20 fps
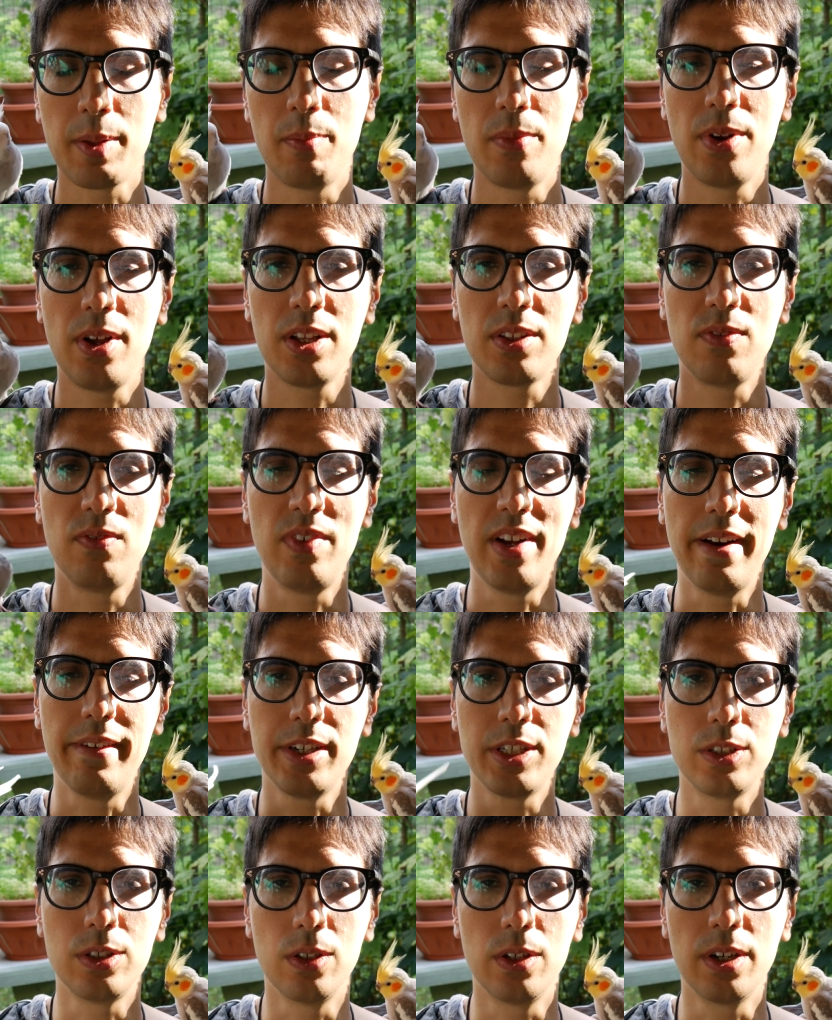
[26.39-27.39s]
I'm not
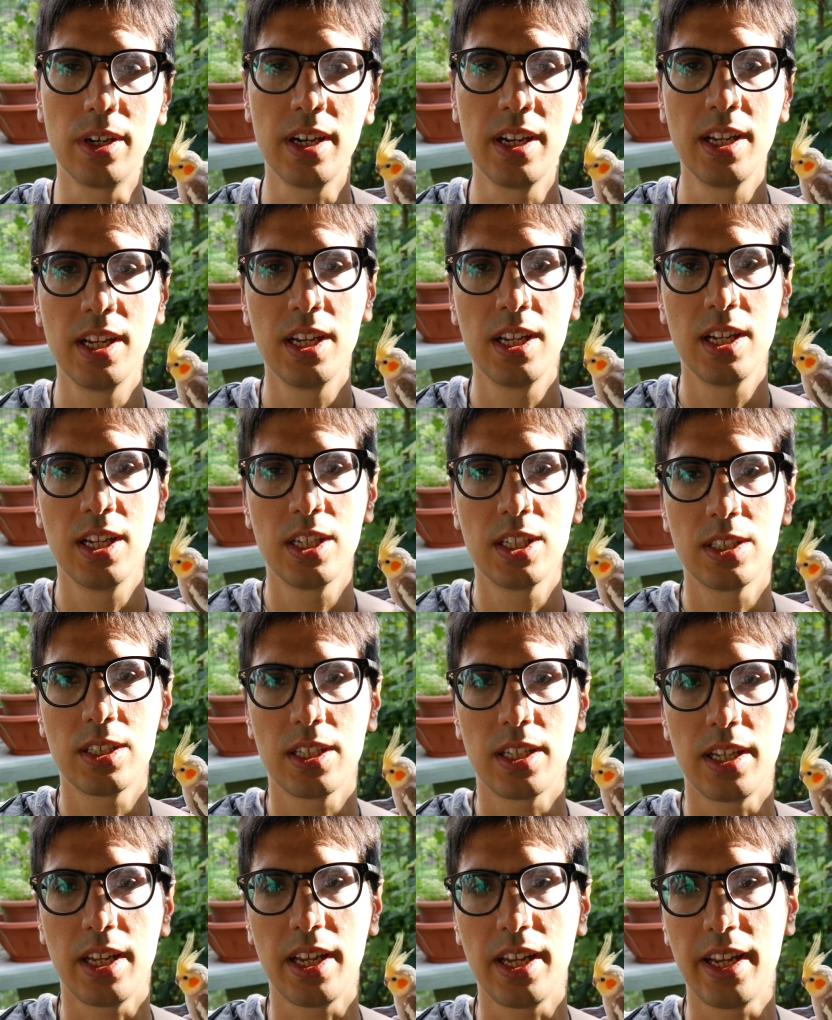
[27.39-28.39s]
very sure,
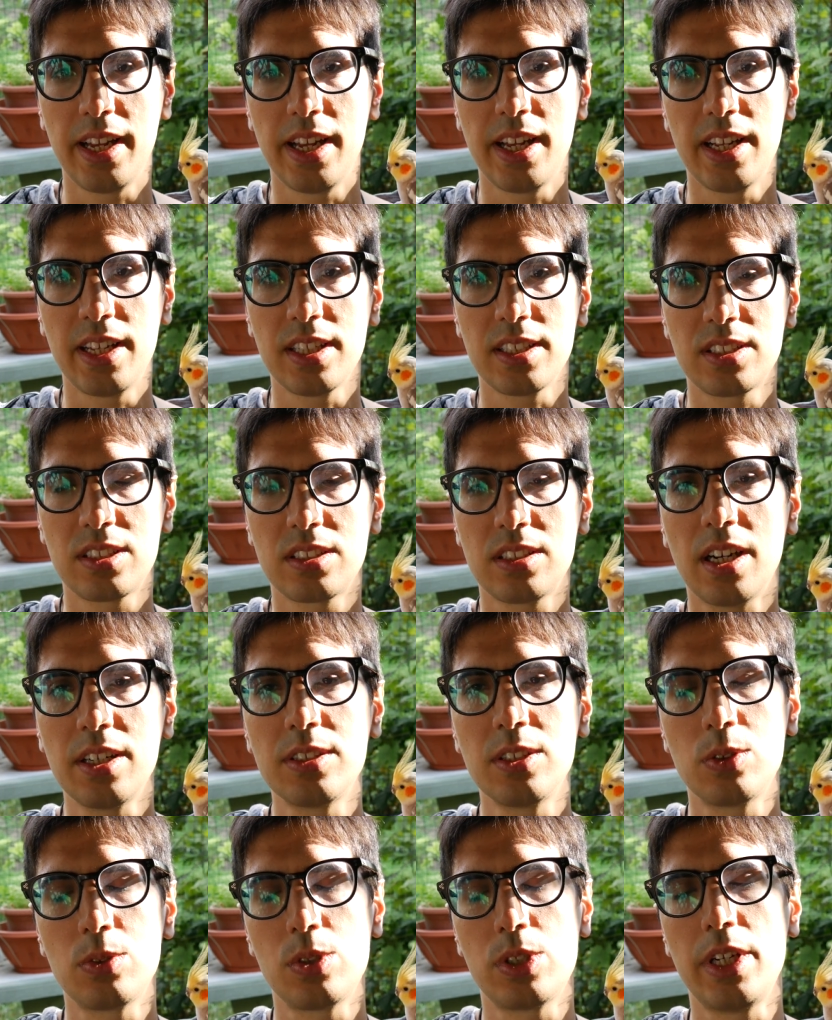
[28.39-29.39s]

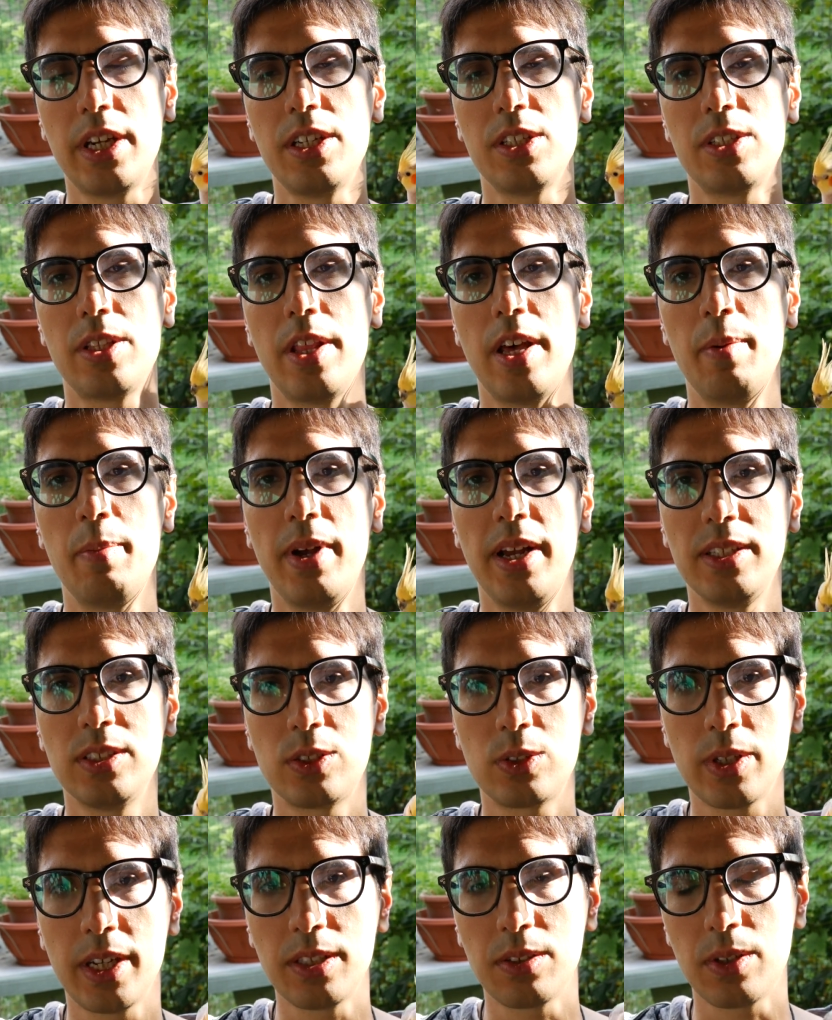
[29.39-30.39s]
started to chase them
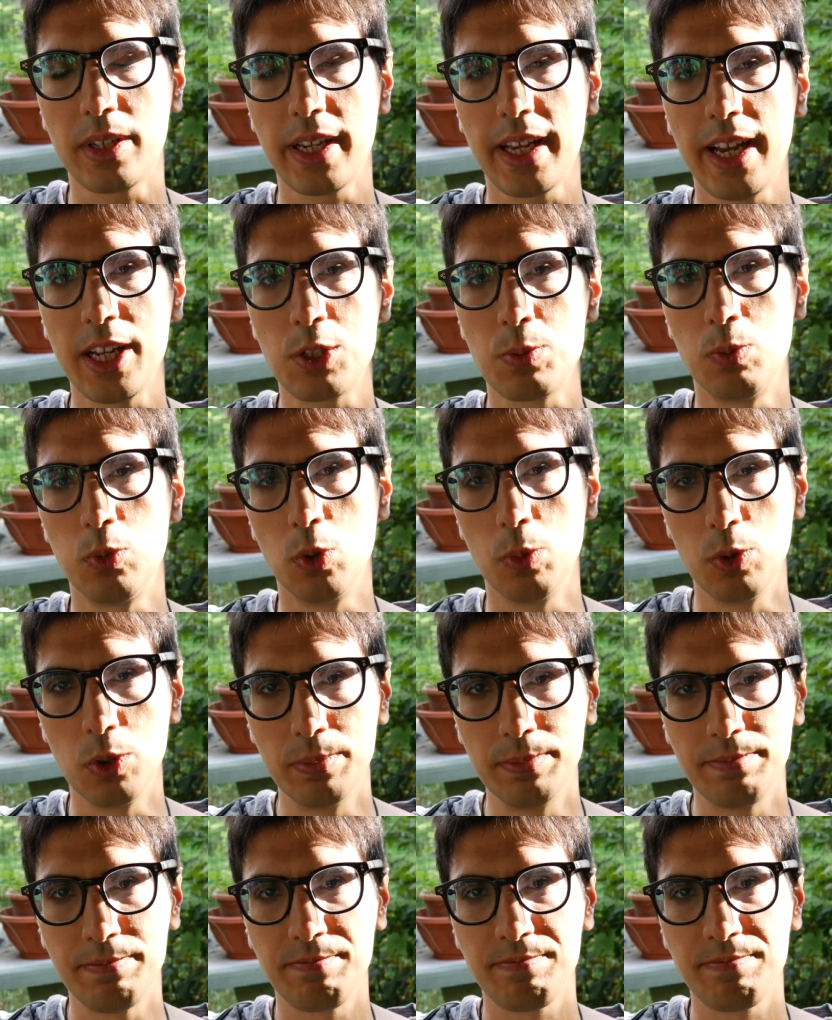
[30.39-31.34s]
and try to catch Bubu.